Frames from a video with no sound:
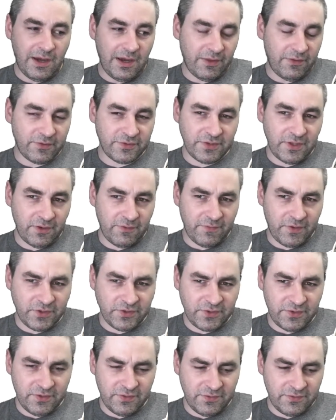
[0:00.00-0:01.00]
There's other
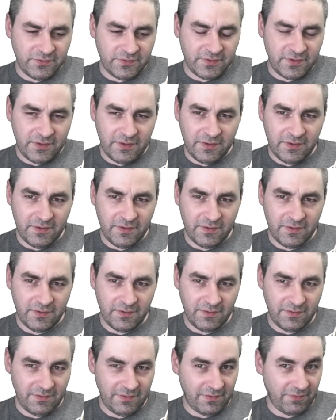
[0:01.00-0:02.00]
versions
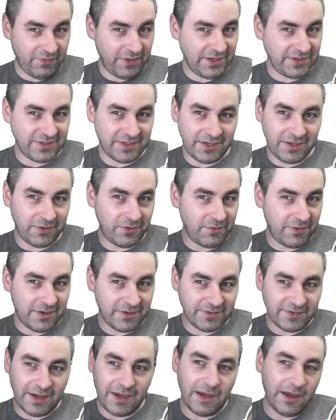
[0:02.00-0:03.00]
of things that can do
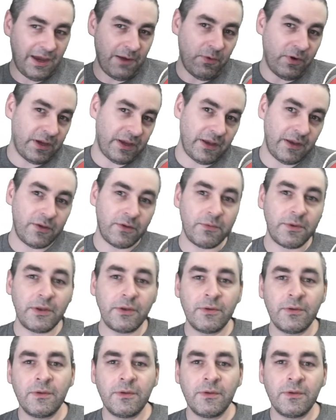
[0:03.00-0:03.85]
this. I won't get into it.